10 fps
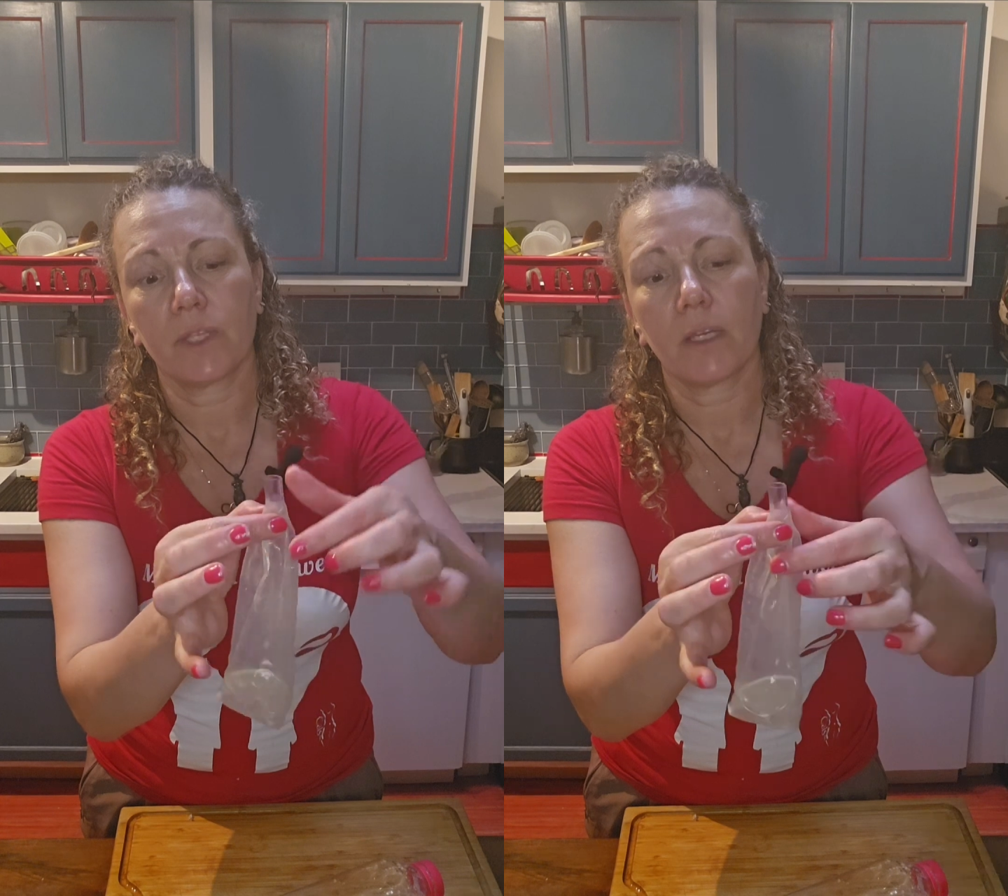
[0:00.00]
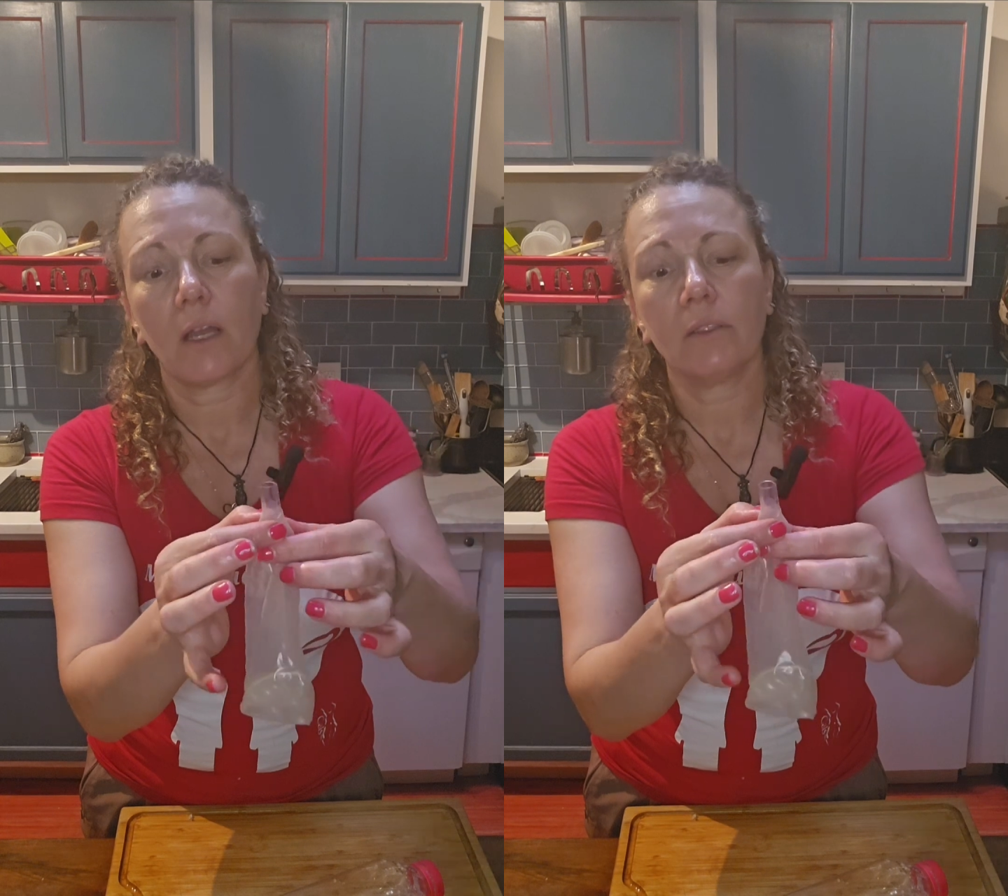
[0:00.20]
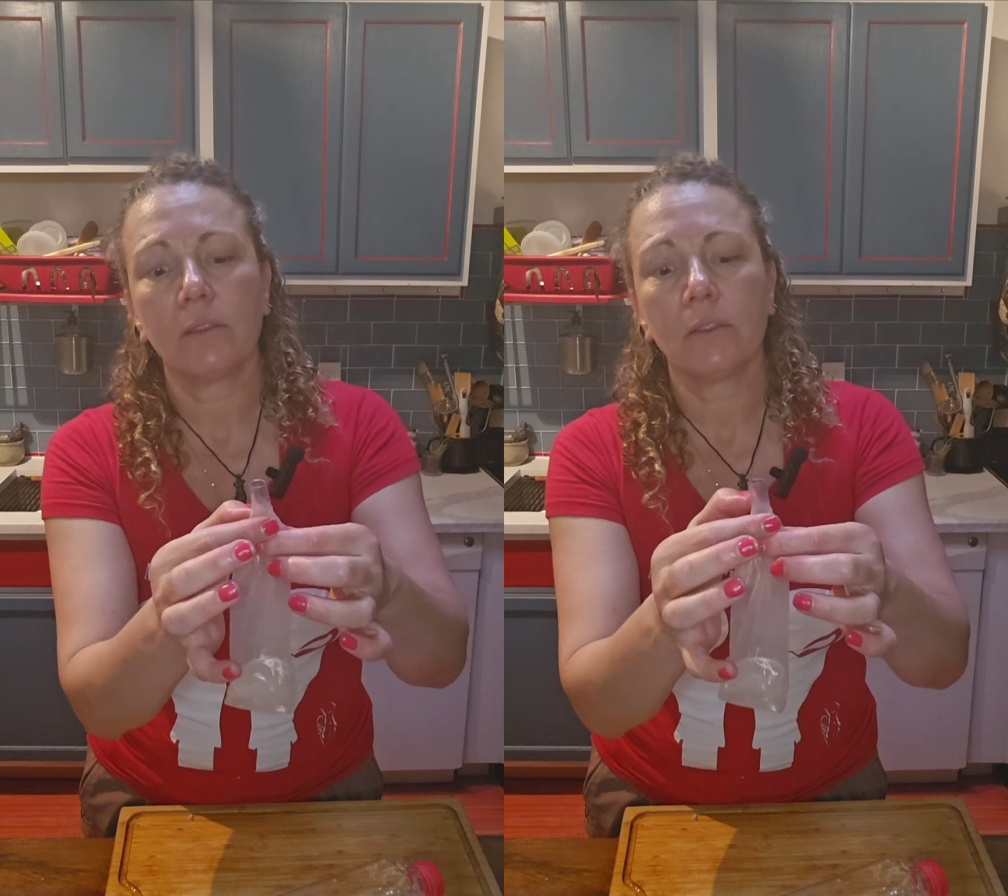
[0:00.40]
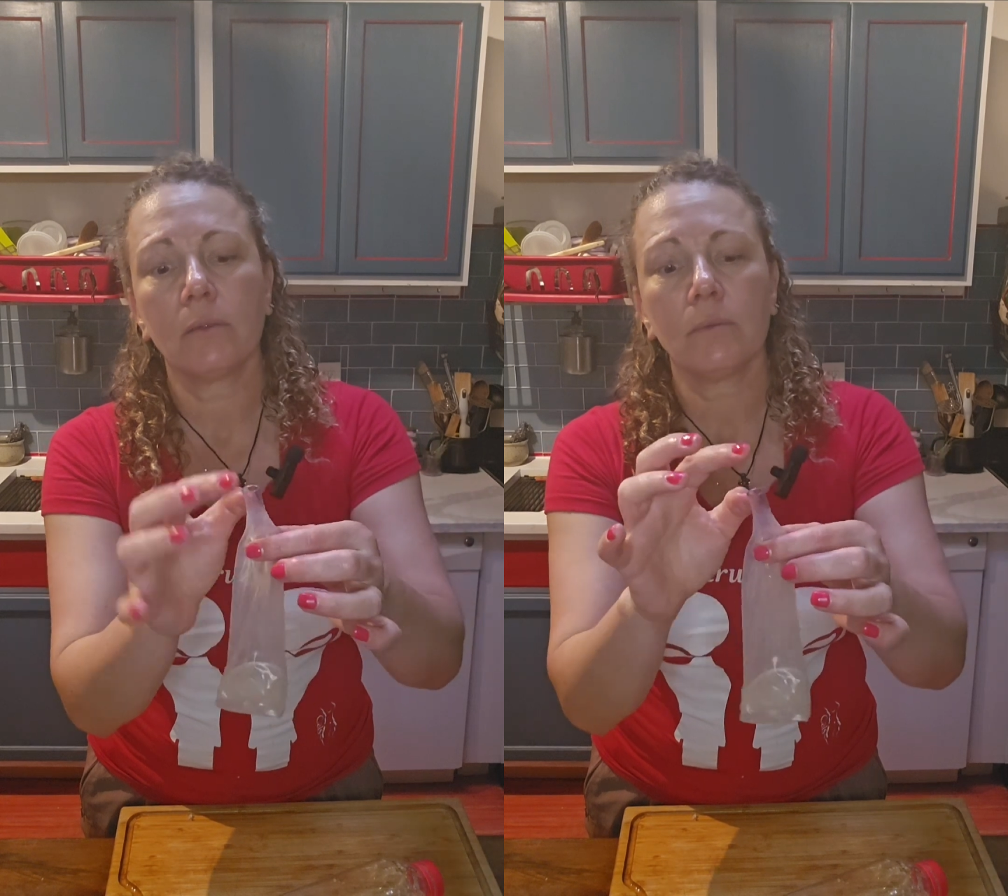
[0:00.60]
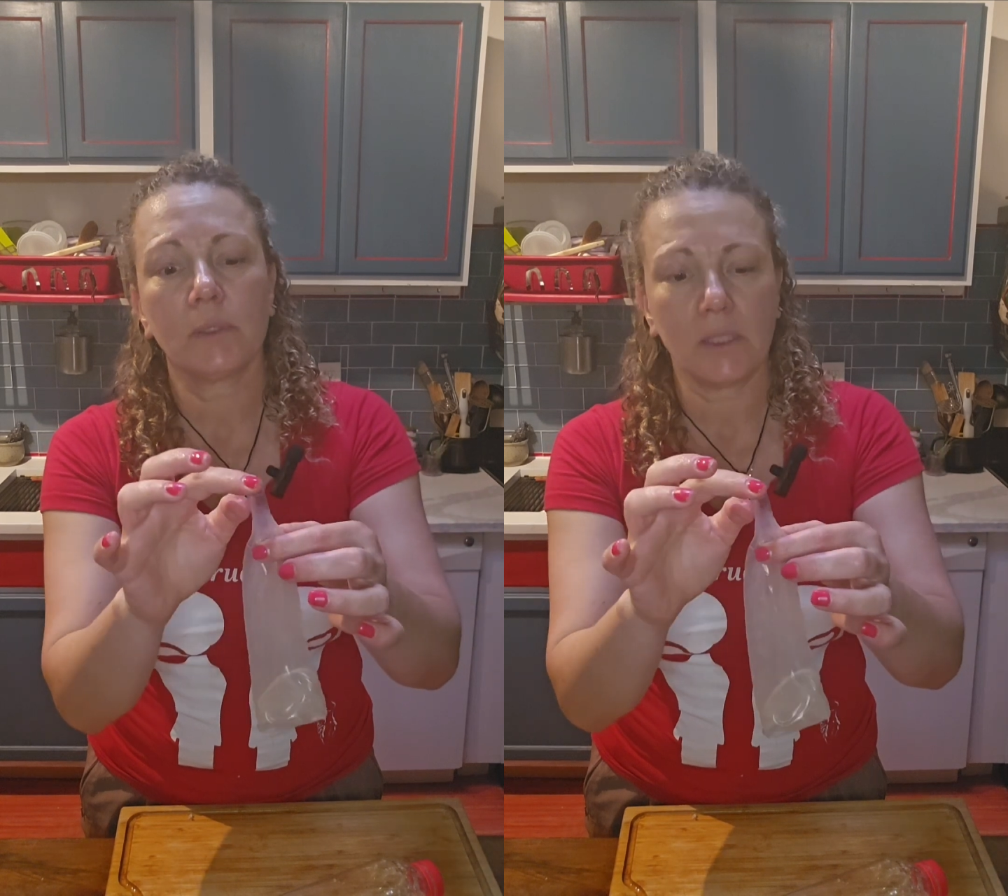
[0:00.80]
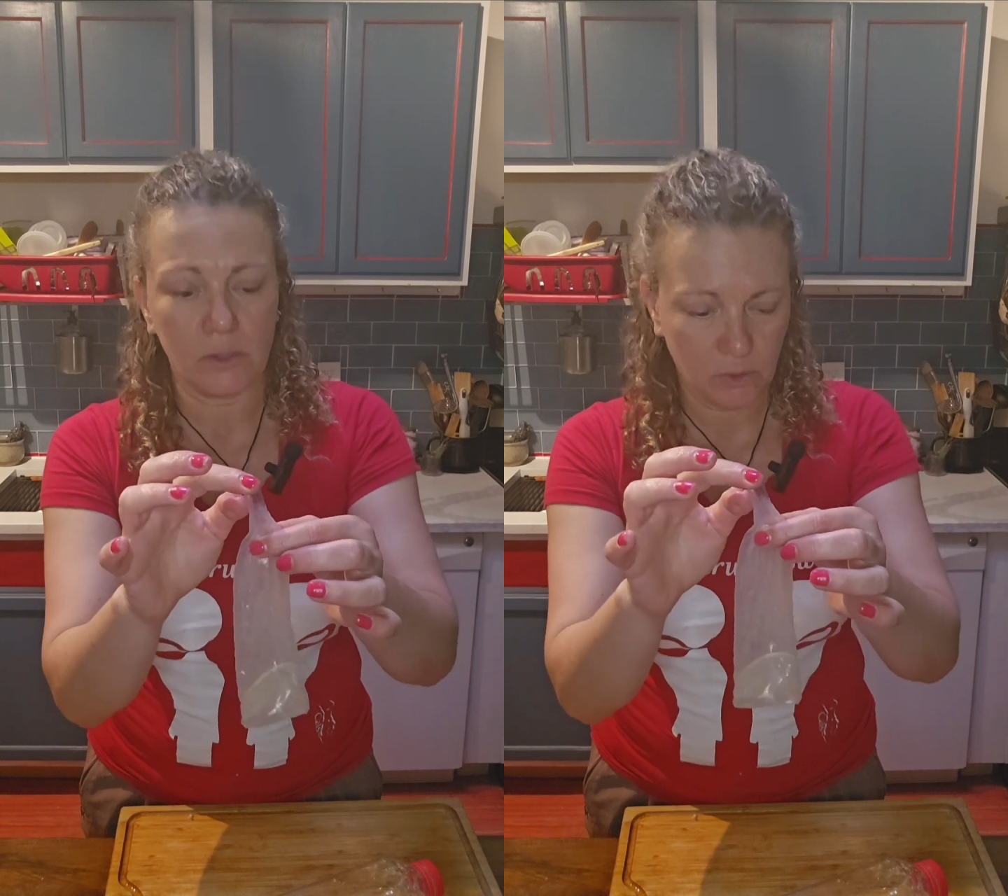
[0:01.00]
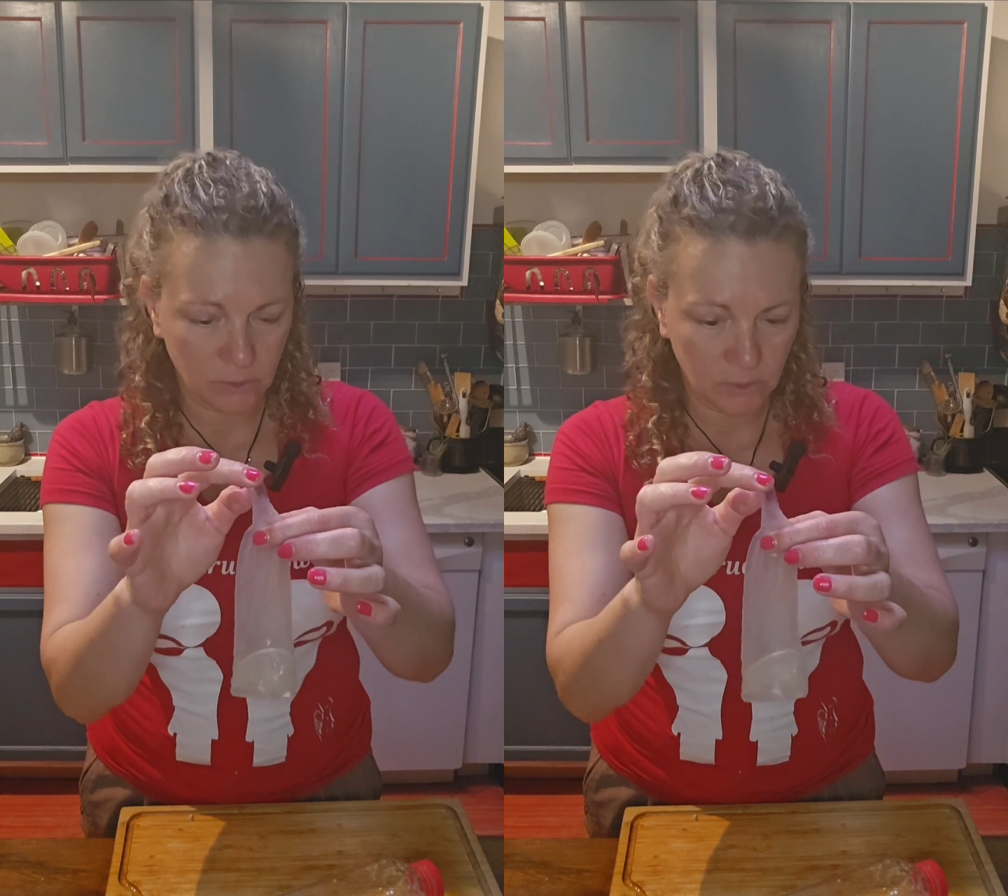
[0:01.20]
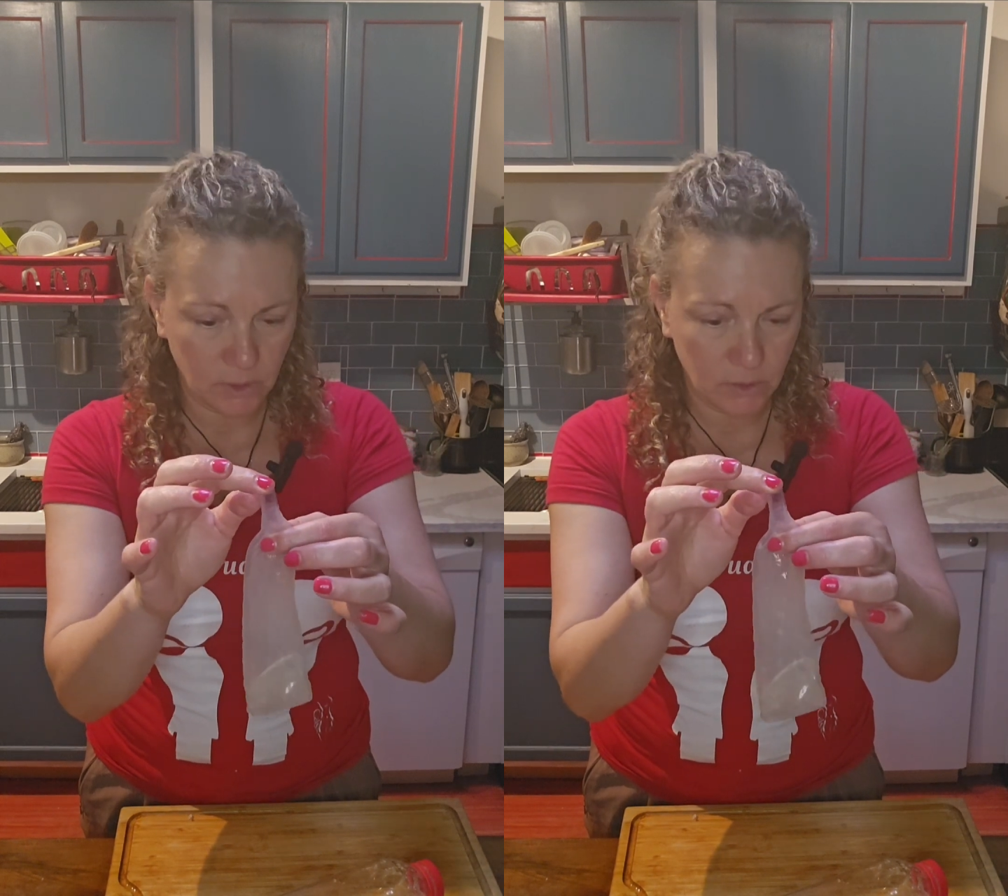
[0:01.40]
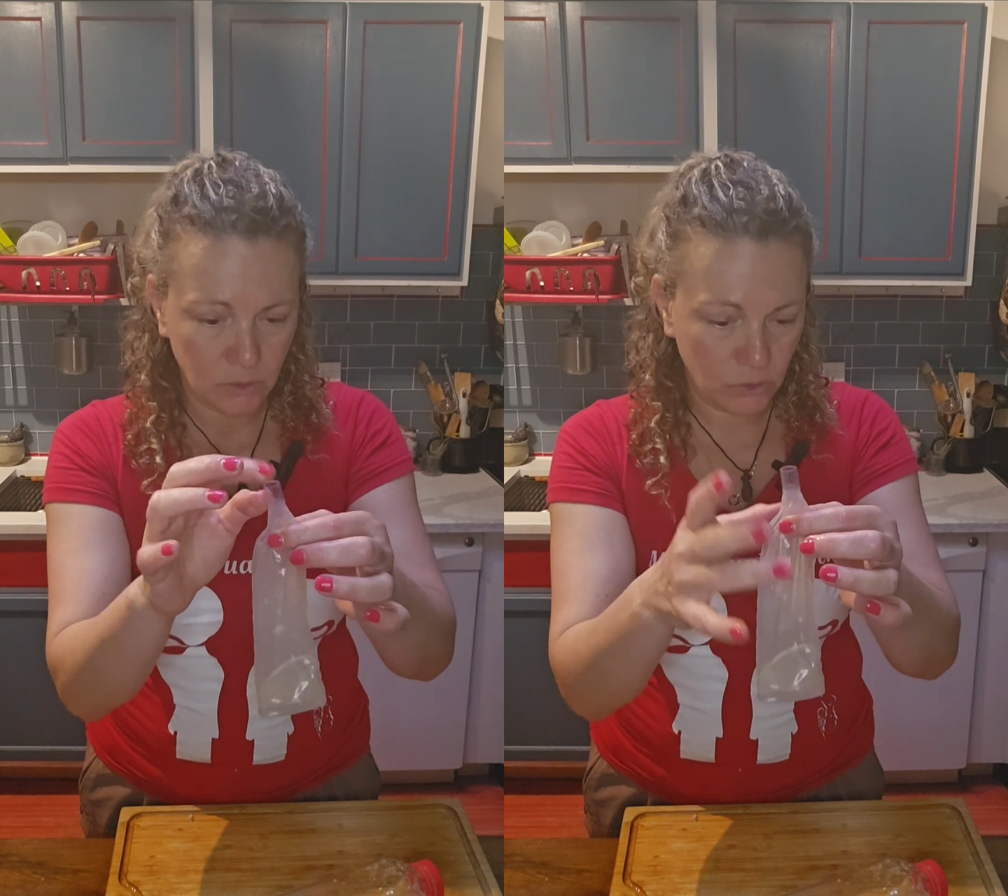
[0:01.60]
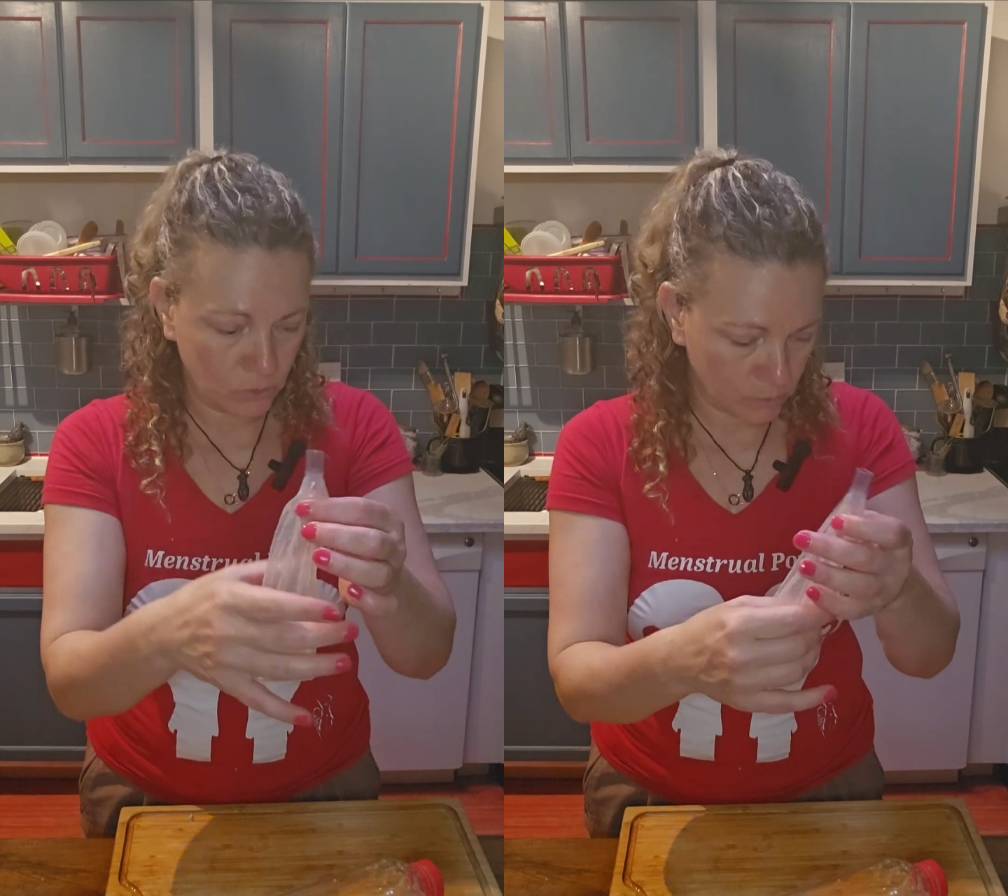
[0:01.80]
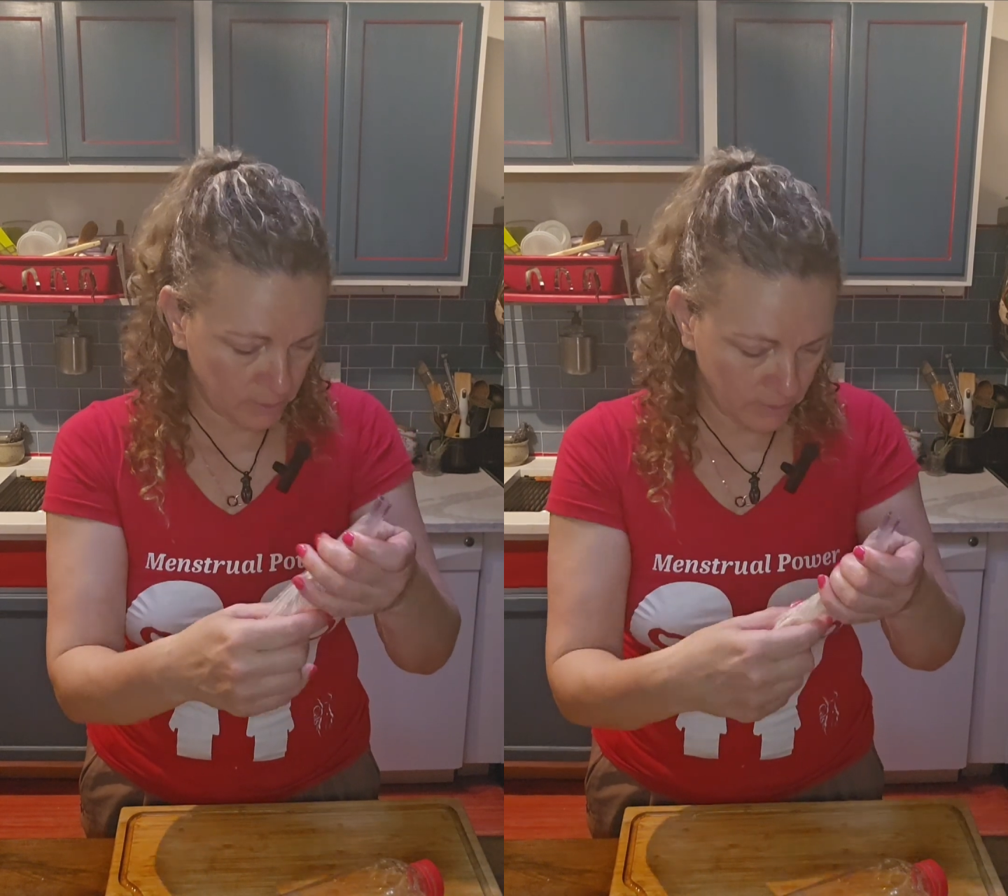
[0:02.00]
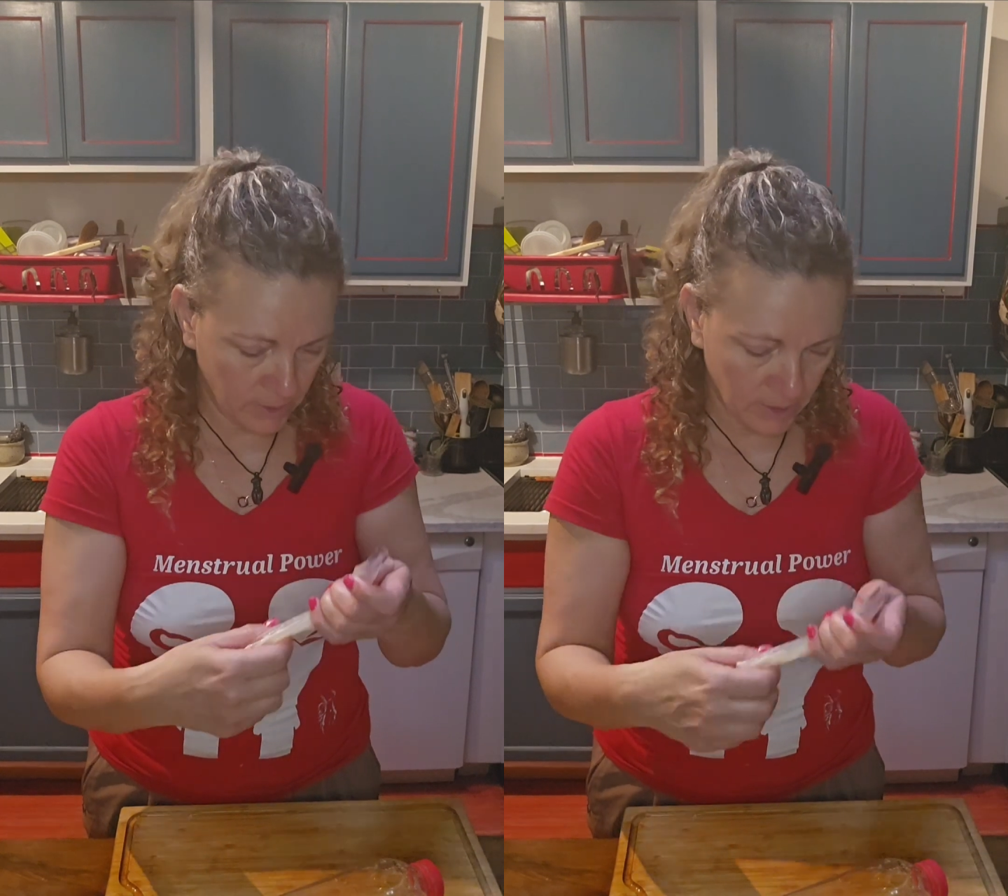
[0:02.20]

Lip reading: condom is on the tube,